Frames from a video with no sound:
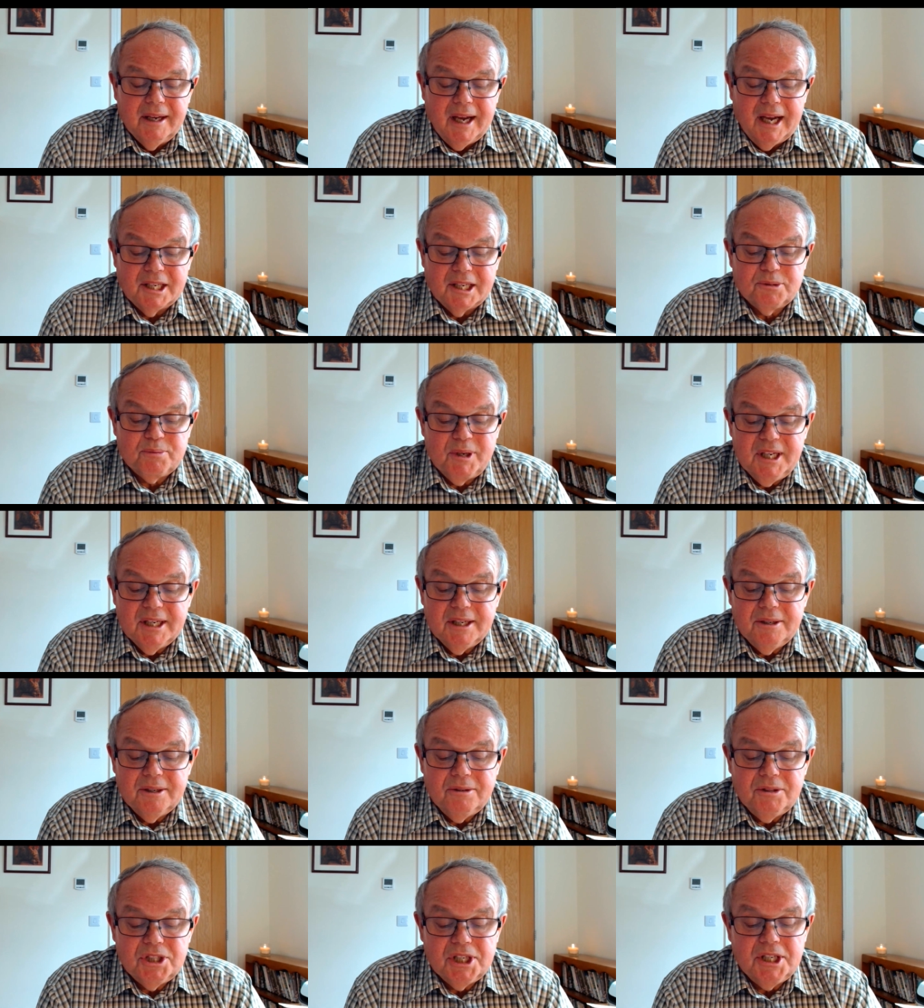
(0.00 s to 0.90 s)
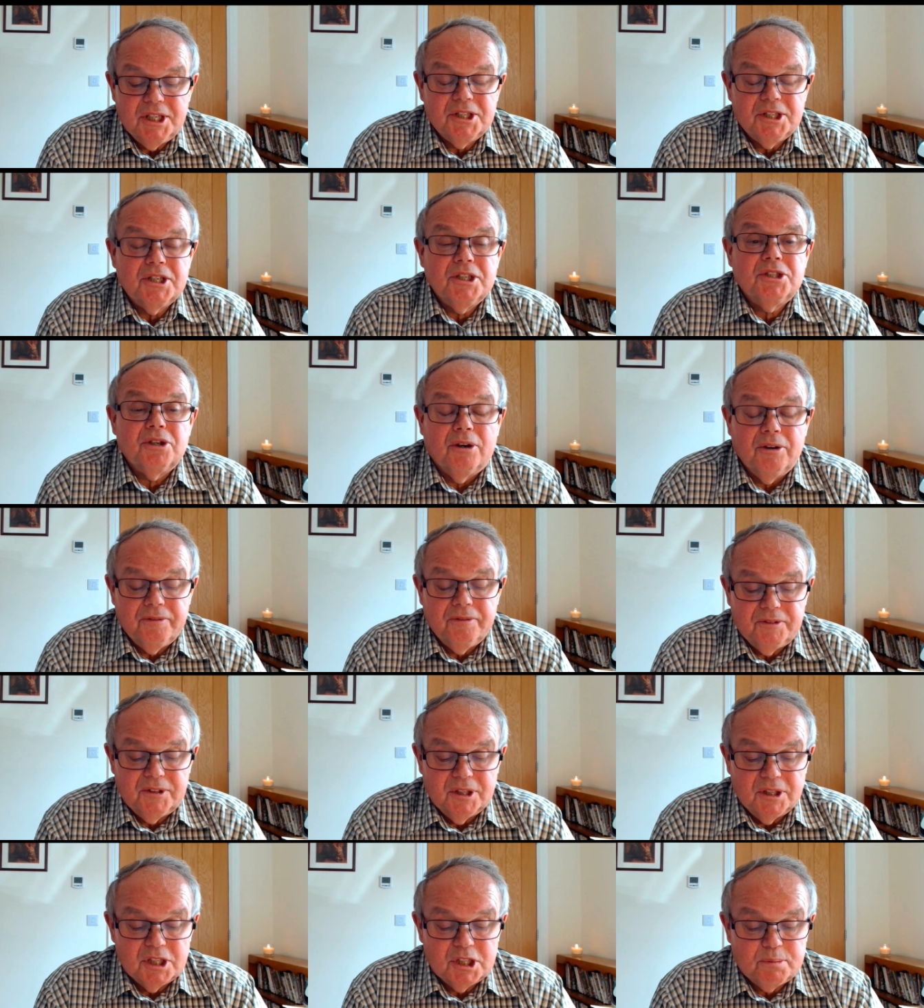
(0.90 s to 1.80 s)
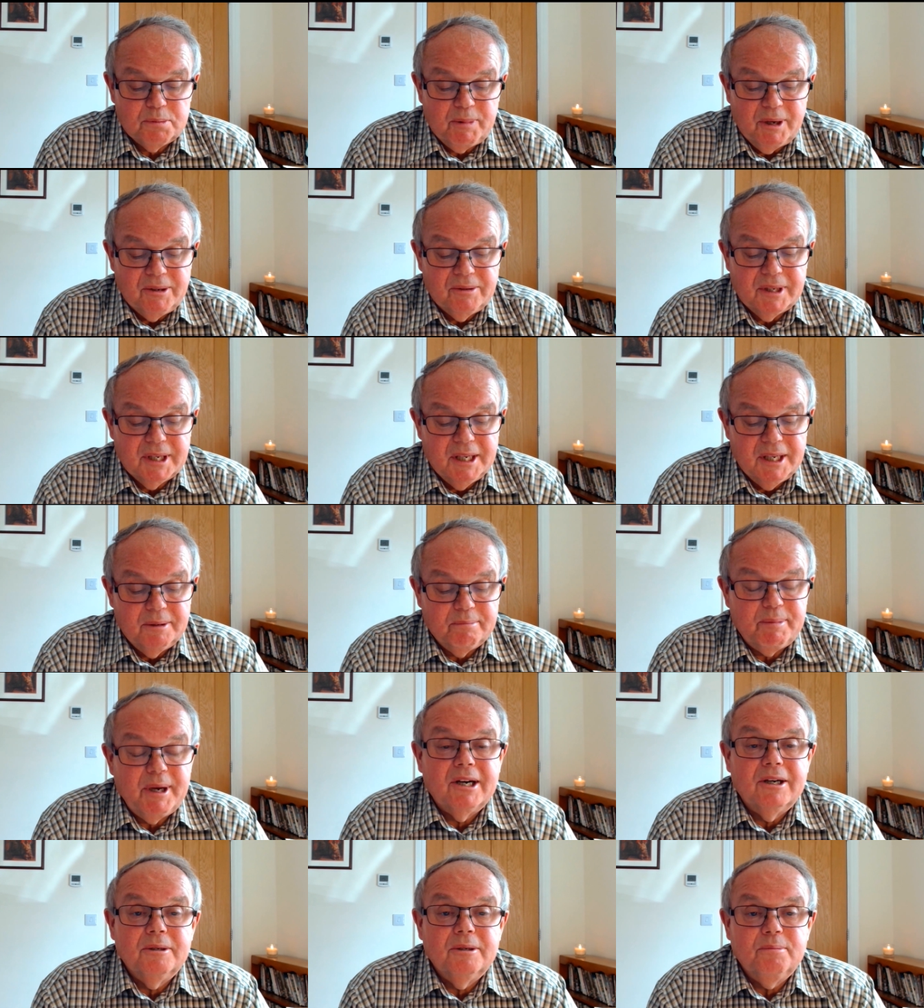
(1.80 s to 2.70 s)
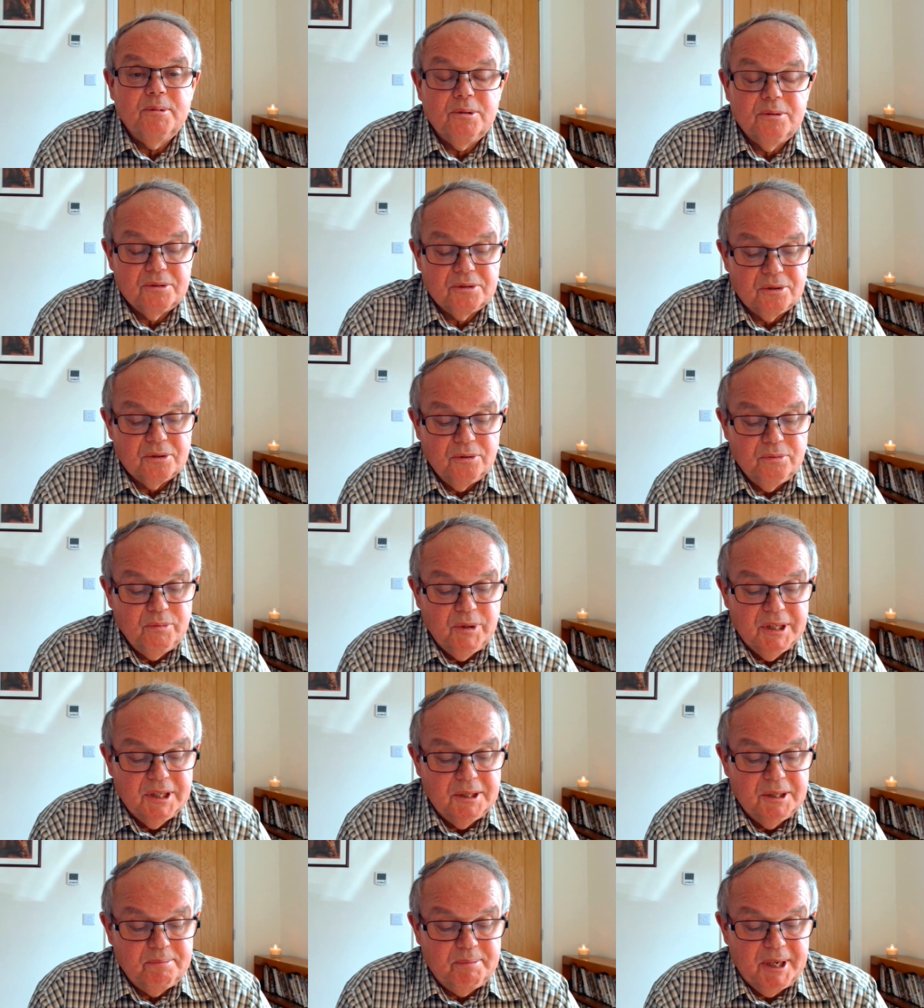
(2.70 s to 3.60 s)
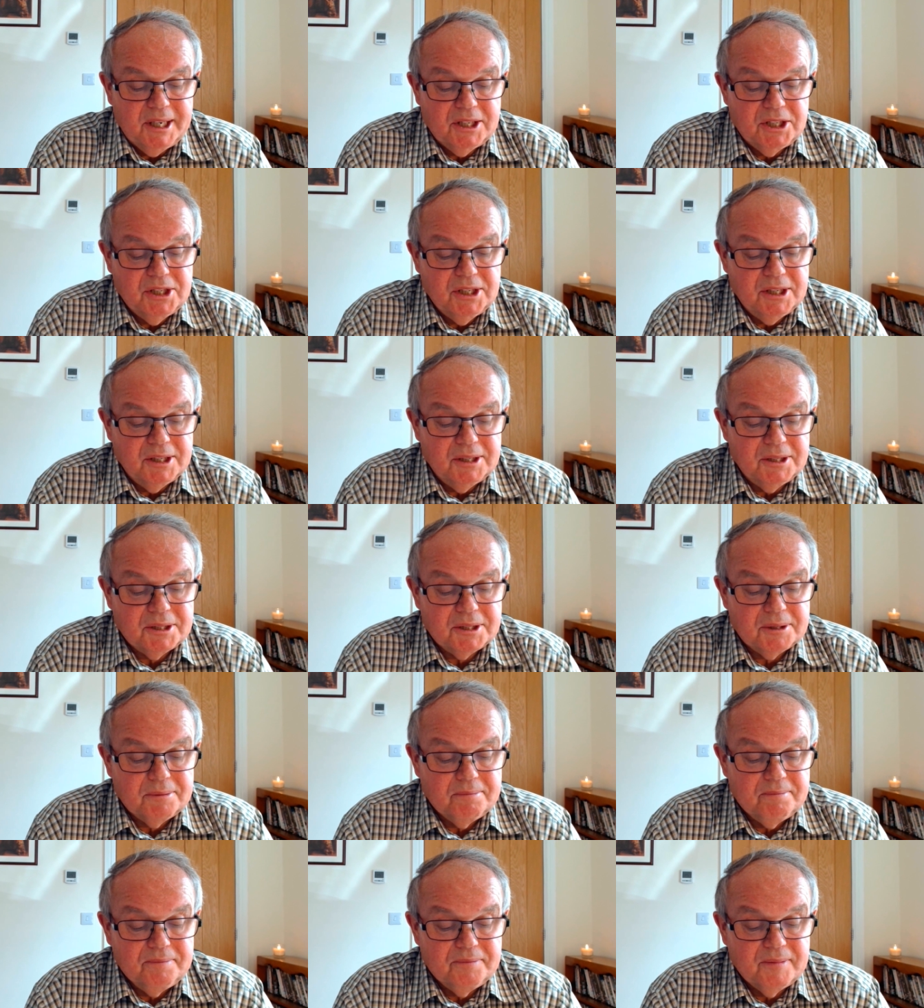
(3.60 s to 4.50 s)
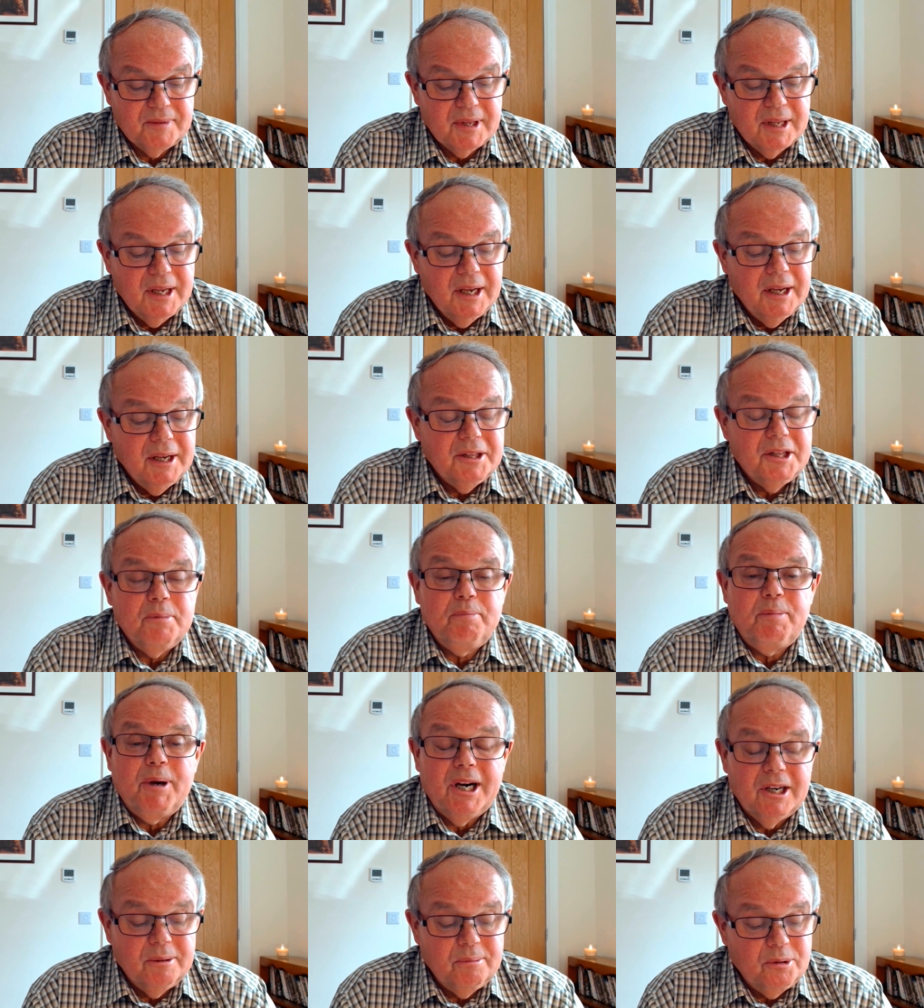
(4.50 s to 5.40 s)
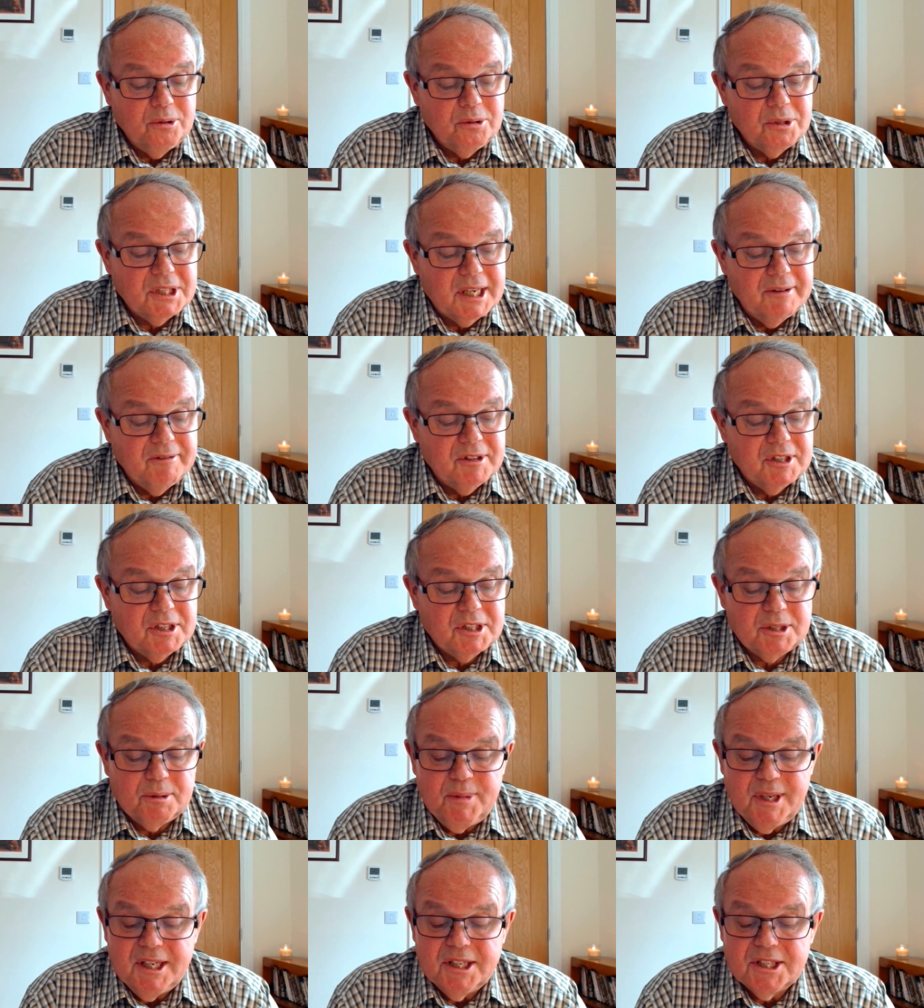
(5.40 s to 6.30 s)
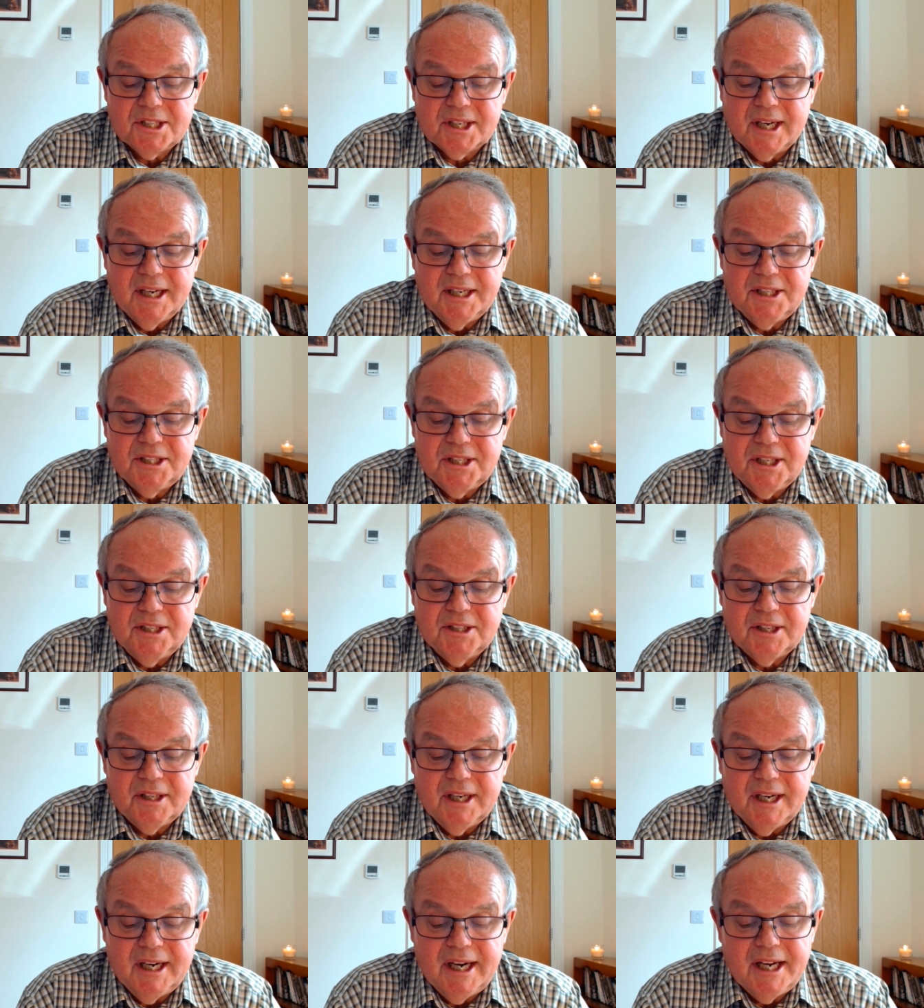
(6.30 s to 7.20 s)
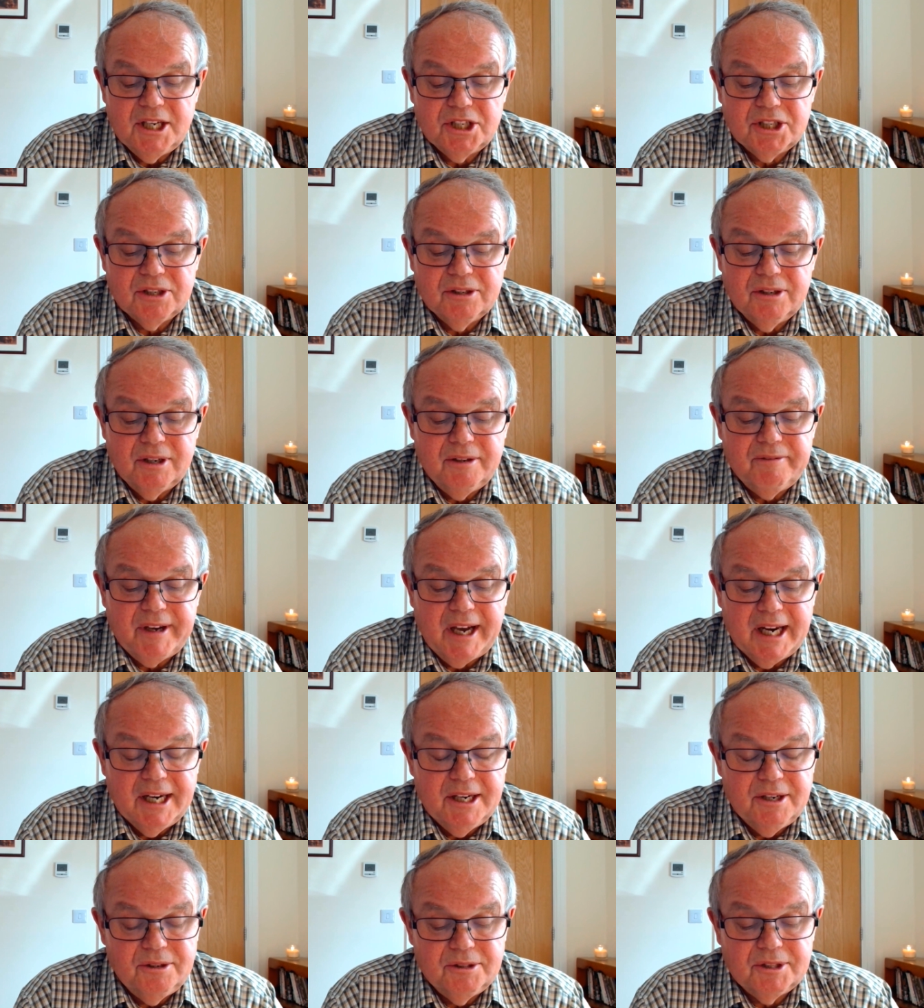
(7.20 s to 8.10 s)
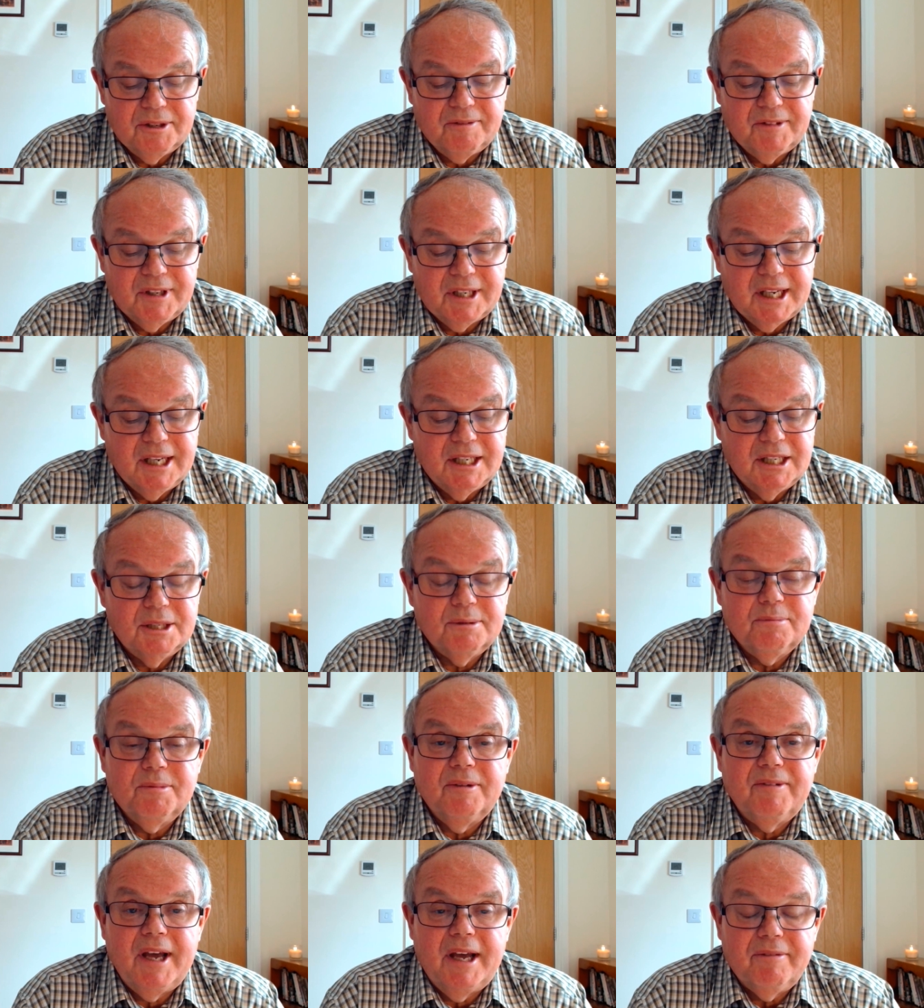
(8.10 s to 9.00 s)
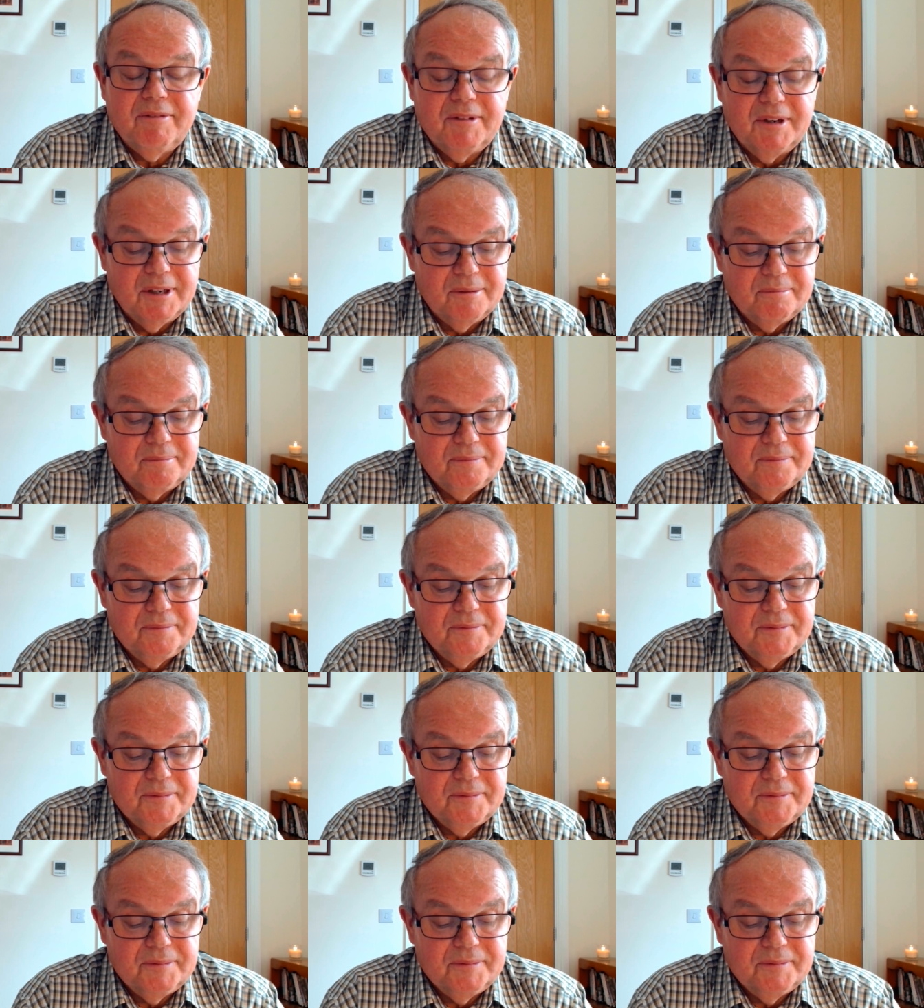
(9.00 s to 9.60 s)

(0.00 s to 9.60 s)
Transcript: As we know, Jesus often spoke in parables or word pictures. The parables give us some insights into the nature and values of the kingdom of heaven.